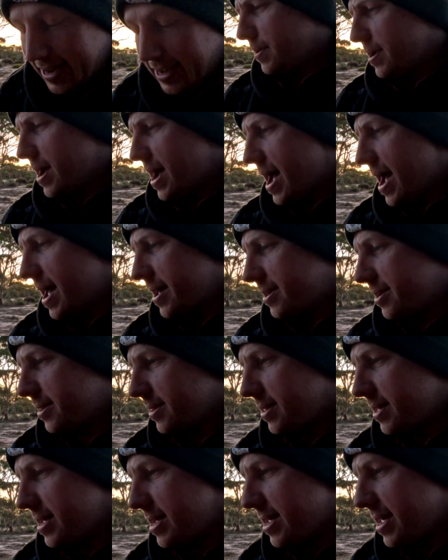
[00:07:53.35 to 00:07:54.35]
We are at
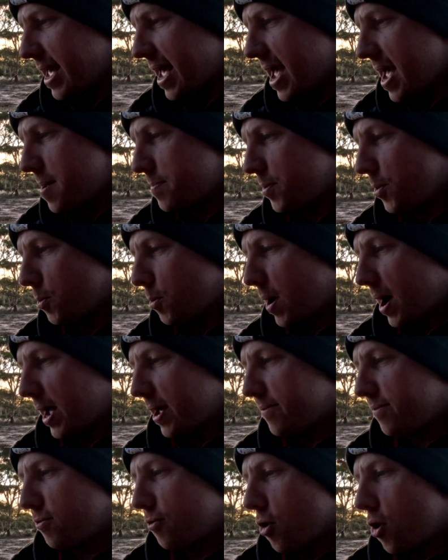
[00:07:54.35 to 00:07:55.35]
the Camp
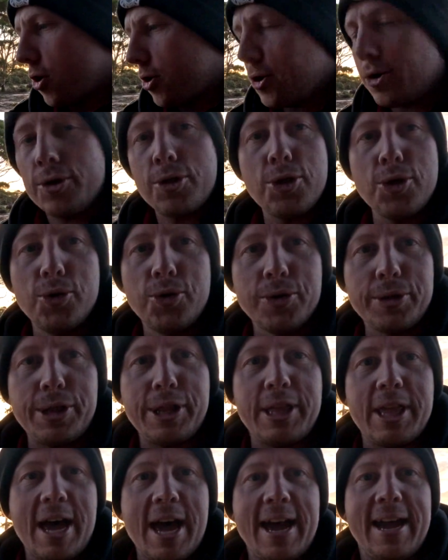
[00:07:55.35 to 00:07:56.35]
Wave Rock short
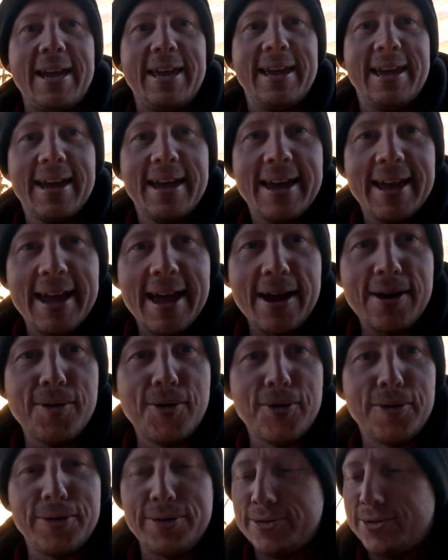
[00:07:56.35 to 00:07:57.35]
stay,
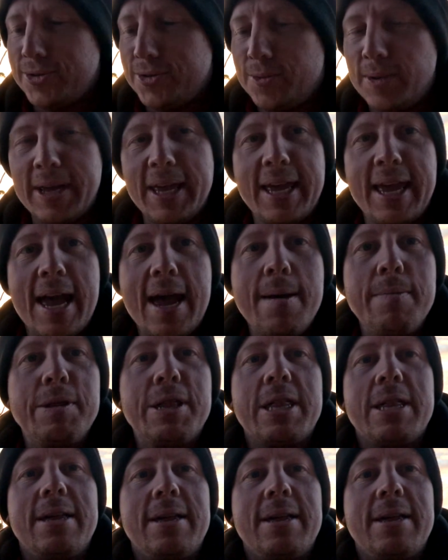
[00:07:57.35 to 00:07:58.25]
according to Wiki Camps,